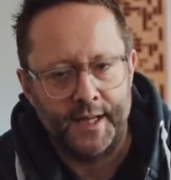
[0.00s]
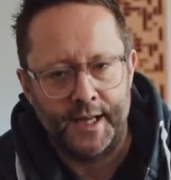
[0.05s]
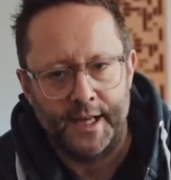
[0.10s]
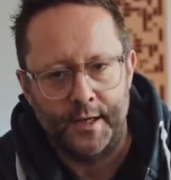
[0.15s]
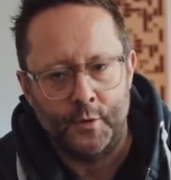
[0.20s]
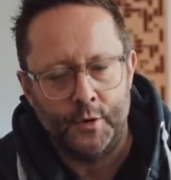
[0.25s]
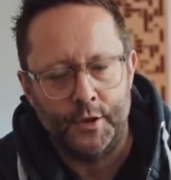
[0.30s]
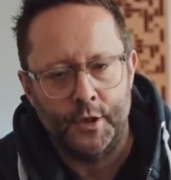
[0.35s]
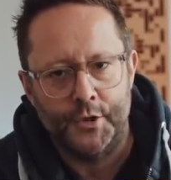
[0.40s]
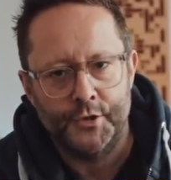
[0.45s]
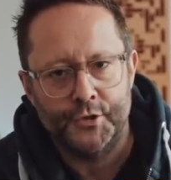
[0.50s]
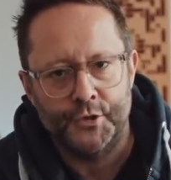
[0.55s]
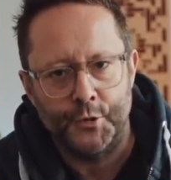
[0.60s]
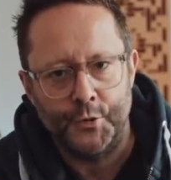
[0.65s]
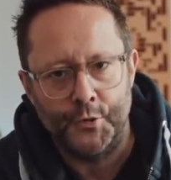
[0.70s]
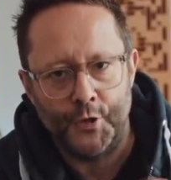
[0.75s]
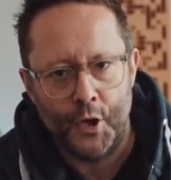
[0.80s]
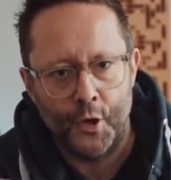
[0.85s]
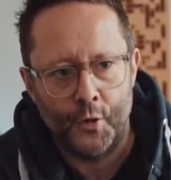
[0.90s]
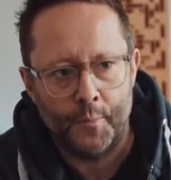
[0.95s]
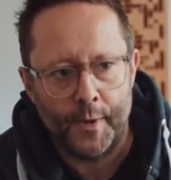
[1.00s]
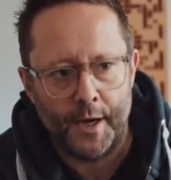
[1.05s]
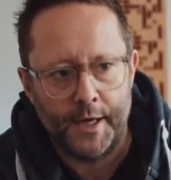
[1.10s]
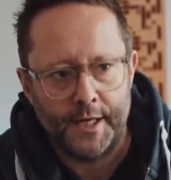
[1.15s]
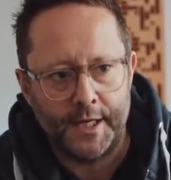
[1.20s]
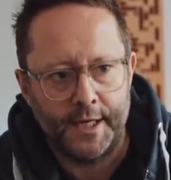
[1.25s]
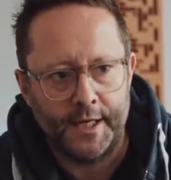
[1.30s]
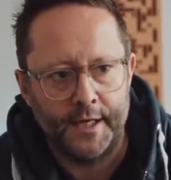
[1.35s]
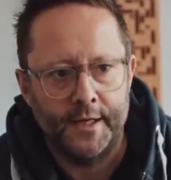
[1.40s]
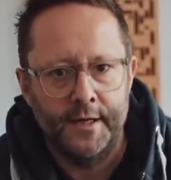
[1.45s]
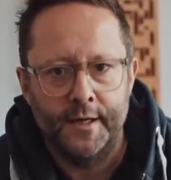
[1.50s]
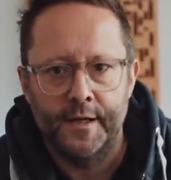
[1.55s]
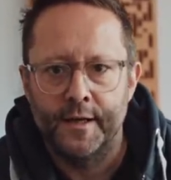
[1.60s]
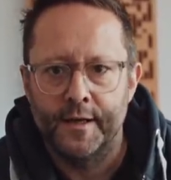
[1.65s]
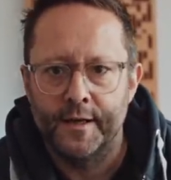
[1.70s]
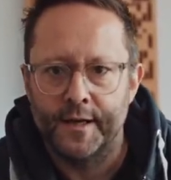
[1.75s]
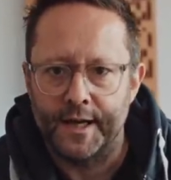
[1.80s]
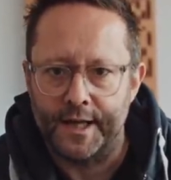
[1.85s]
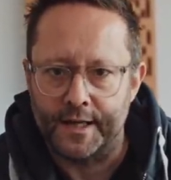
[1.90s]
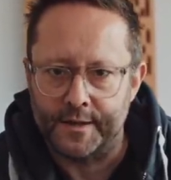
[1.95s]
It will cost you no money.
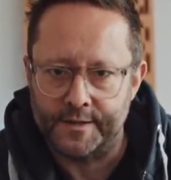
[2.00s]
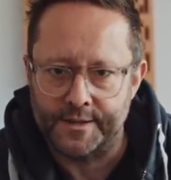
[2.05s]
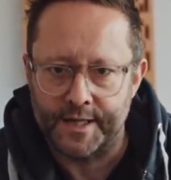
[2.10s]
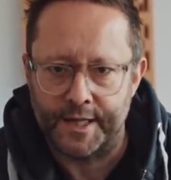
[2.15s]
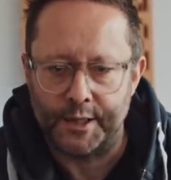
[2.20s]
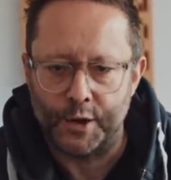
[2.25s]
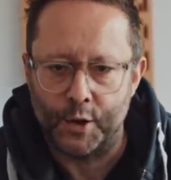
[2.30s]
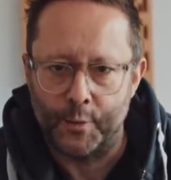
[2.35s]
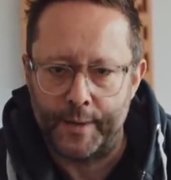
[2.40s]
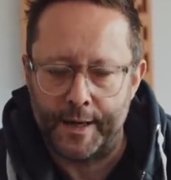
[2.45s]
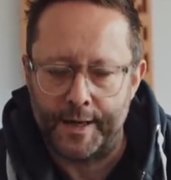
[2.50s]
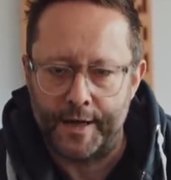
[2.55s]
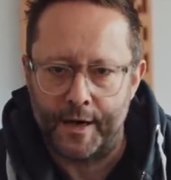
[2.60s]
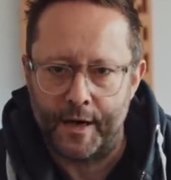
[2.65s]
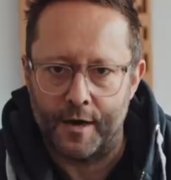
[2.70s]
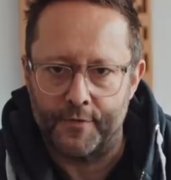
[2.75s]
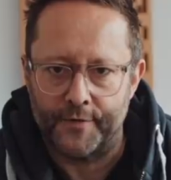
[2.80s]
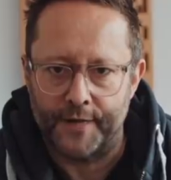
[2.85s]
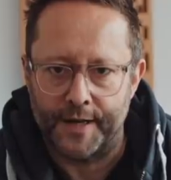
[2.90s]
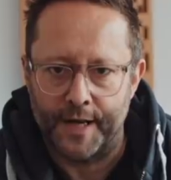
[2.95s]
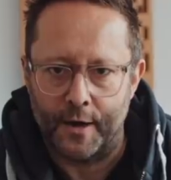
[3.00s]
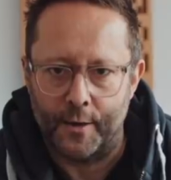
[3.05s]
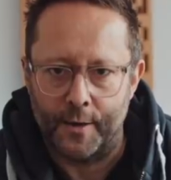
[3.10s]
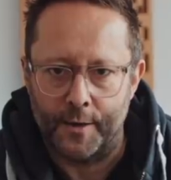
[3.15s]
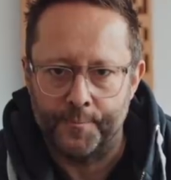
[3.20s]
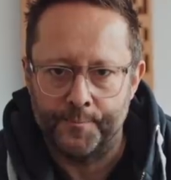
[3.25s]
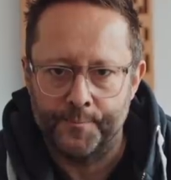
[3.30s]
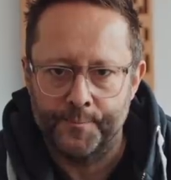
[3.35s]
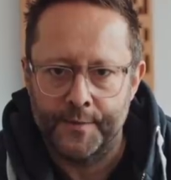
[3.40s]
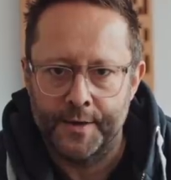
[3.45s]
It'll take you about half an hour.